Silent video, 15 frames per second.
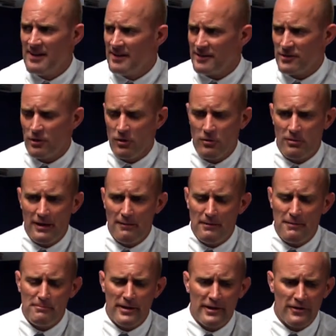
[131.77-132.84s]
you know, my
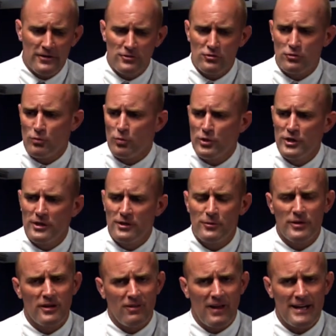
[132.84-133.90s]
parents really,
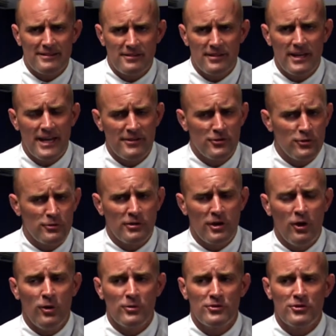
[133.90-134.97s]
really liked the head youth
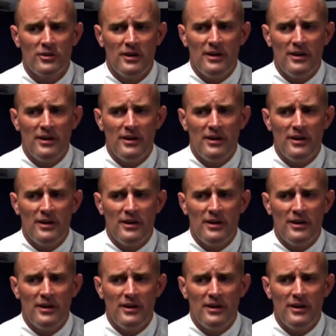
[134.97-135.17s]
coach.